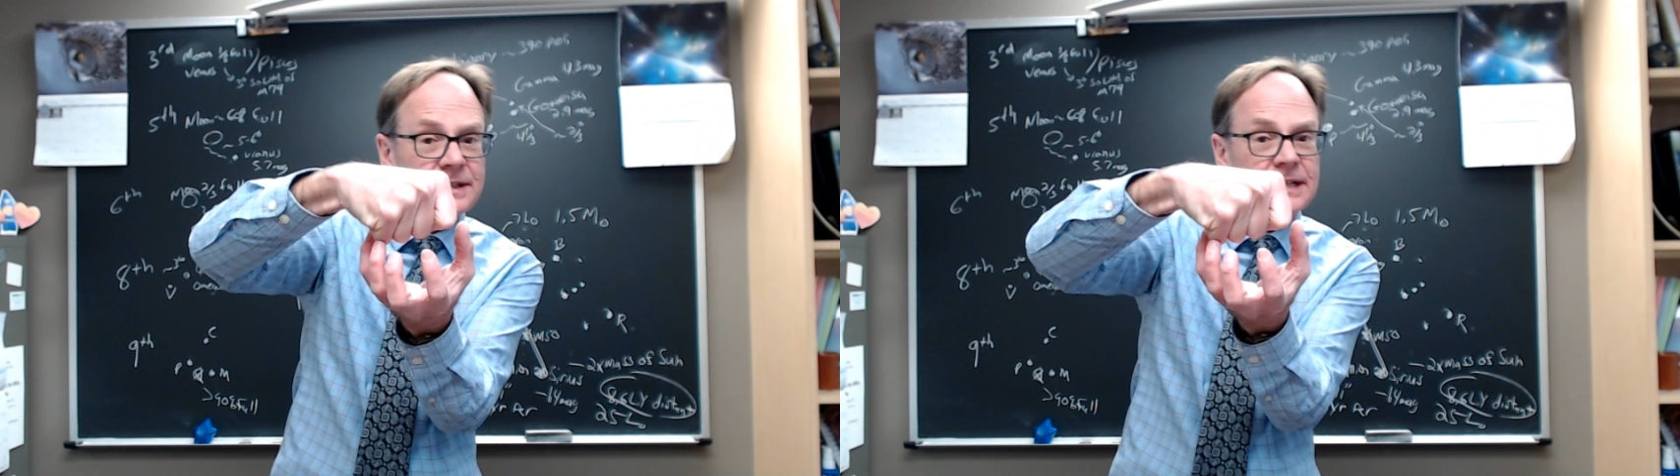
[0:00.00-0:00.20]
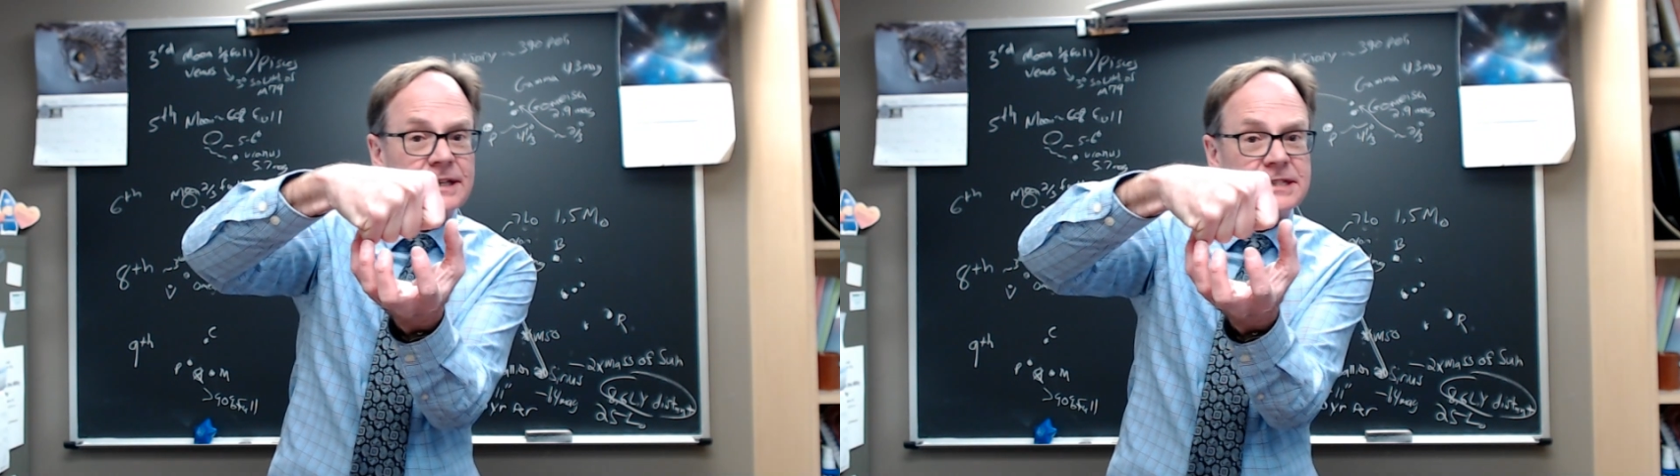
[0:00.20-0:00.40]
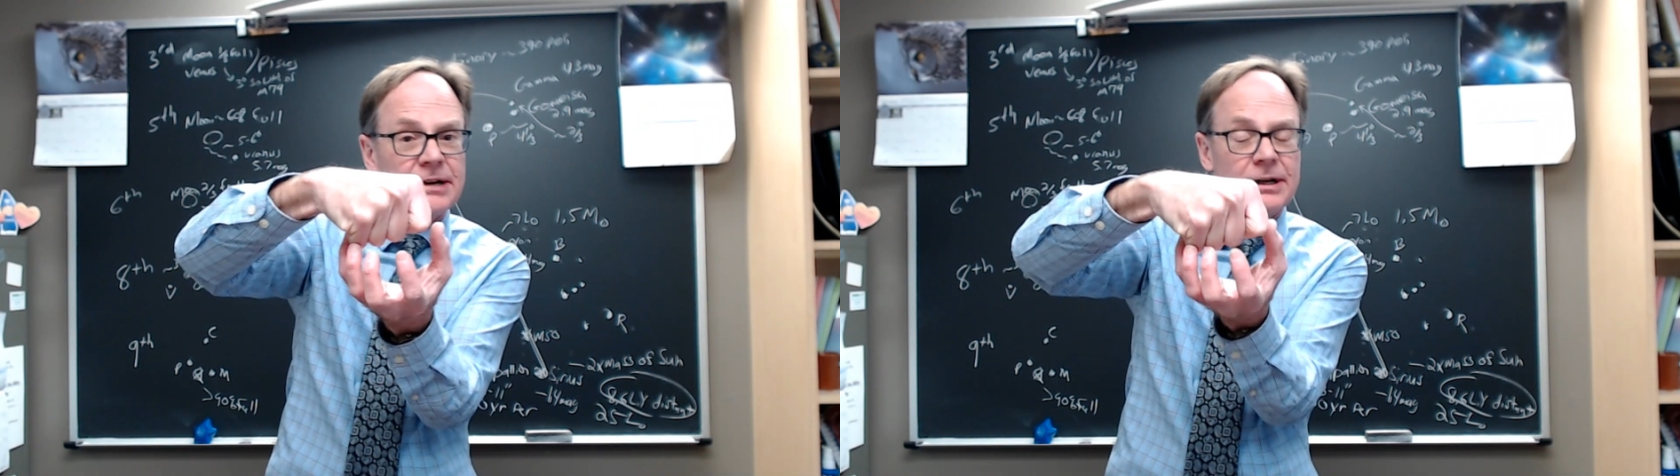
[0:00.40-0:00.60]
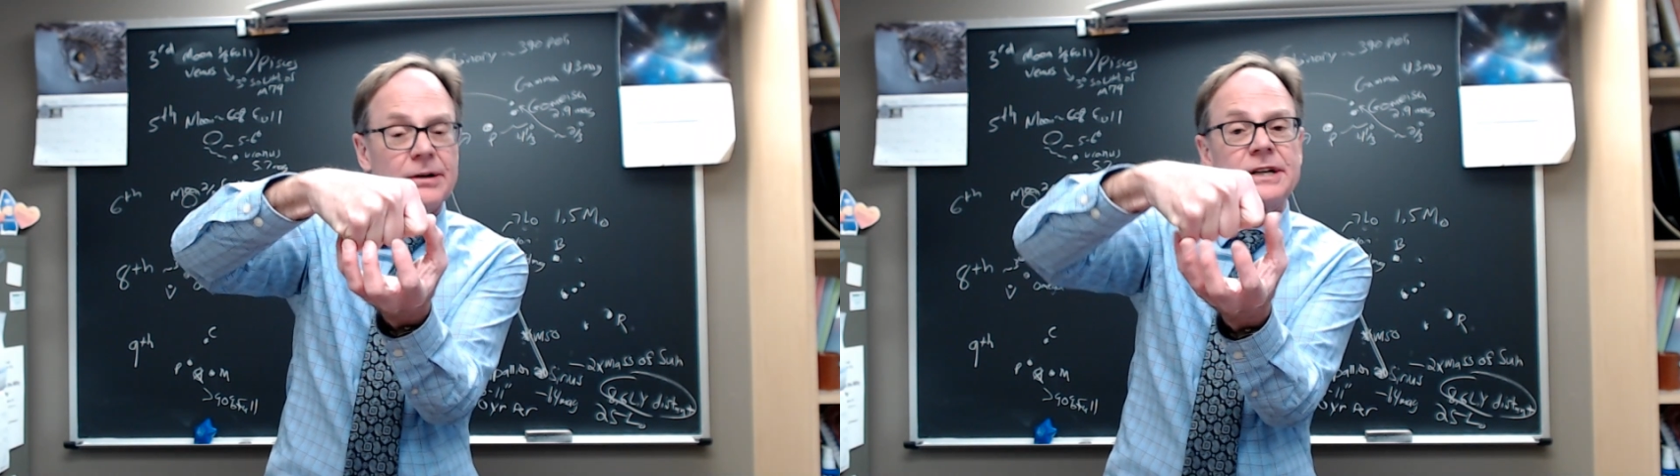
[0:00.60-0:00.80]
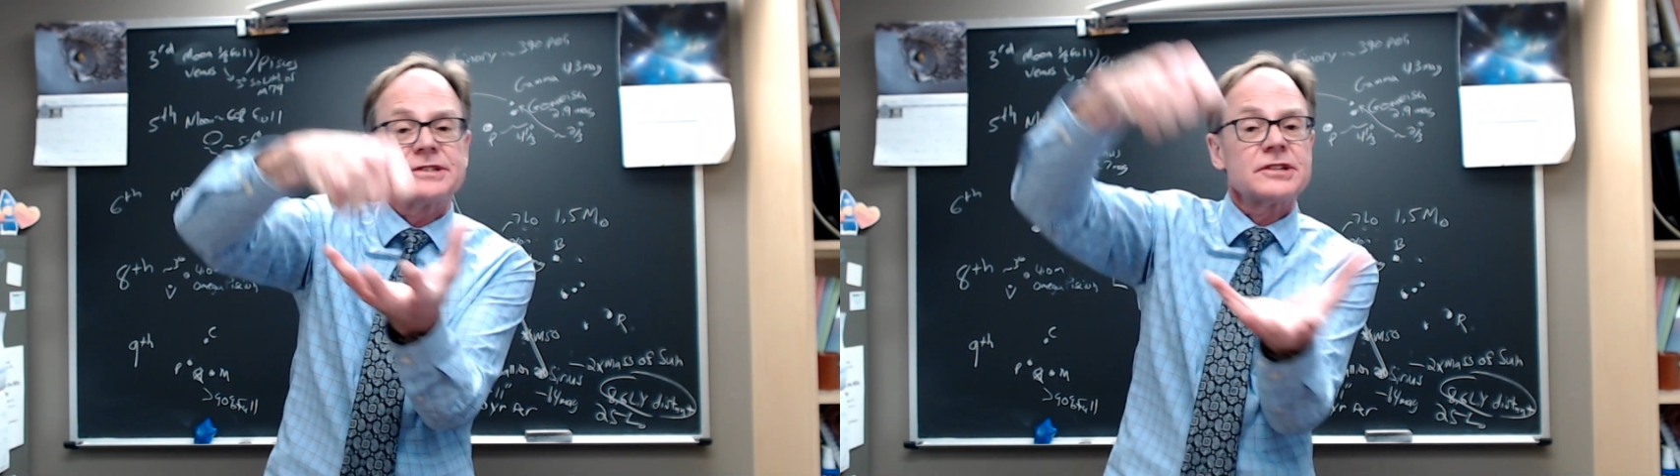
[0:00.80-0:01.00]
the interior
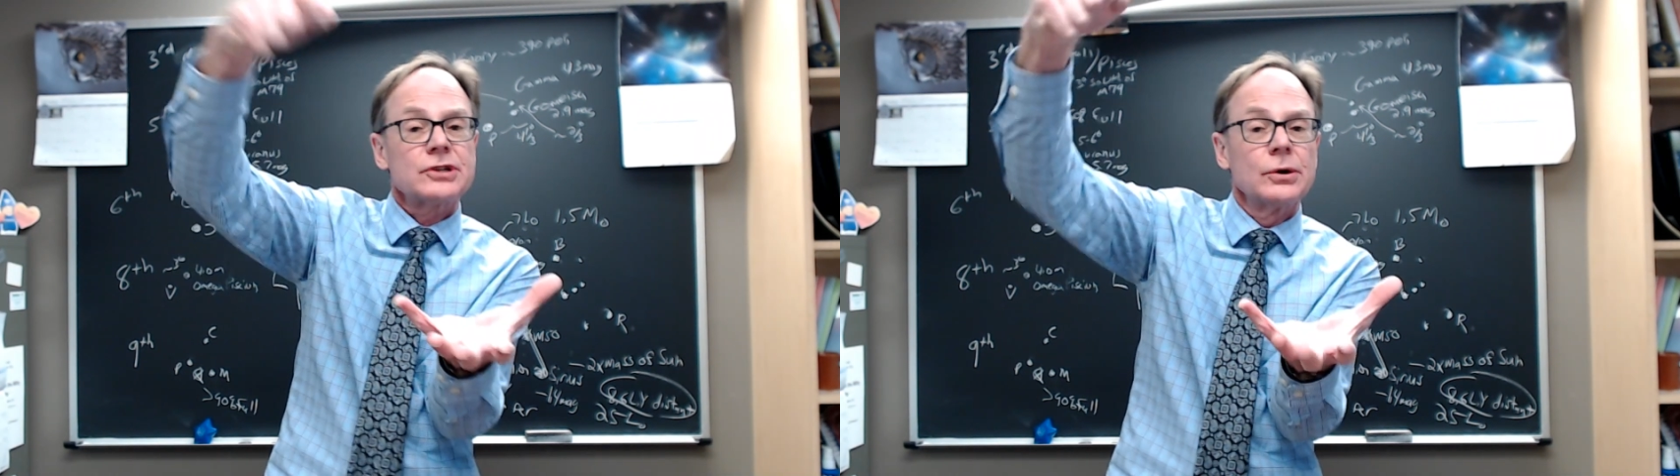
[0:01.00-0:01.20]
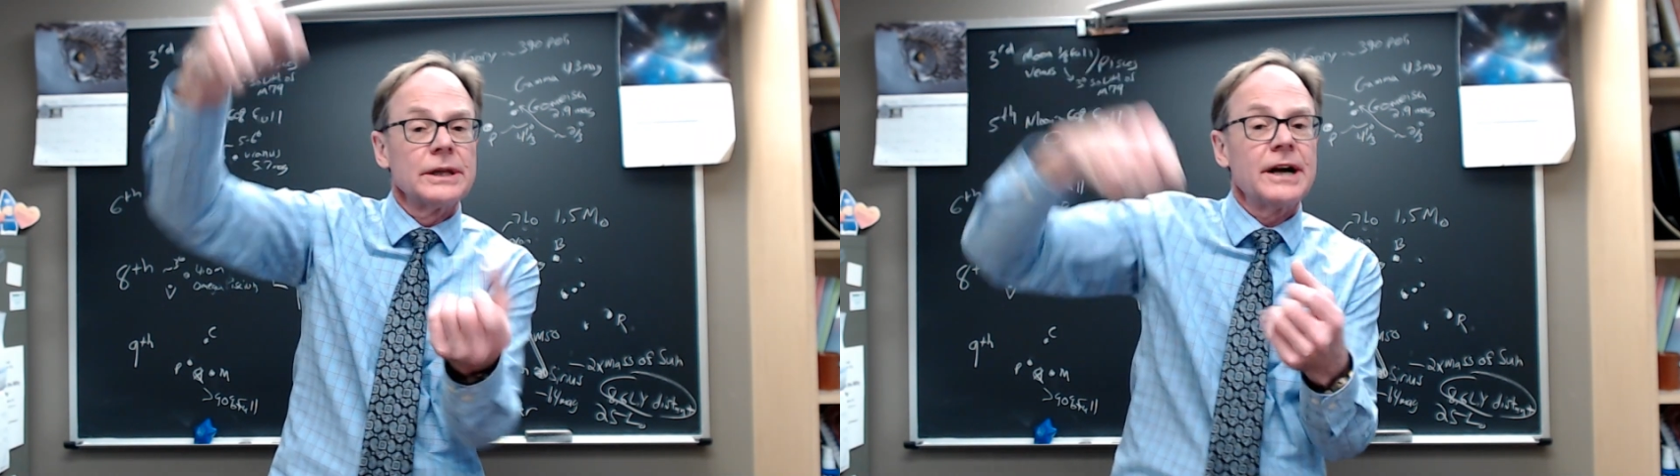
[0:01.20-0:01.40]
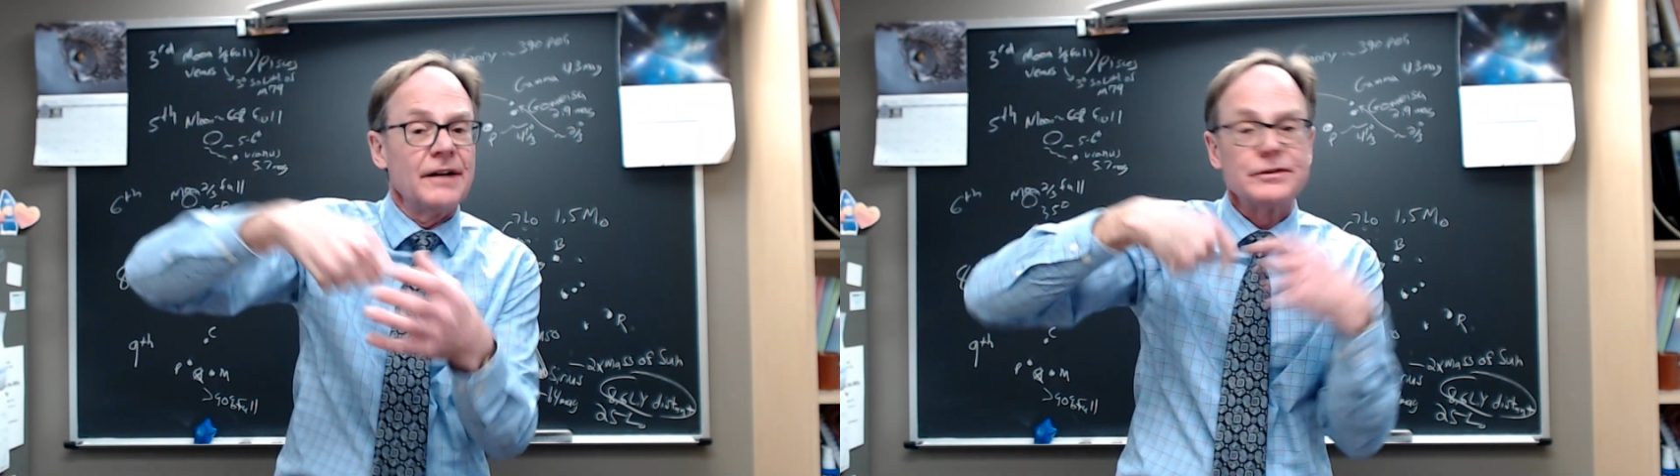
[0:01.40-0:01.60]
and it's just cooling off,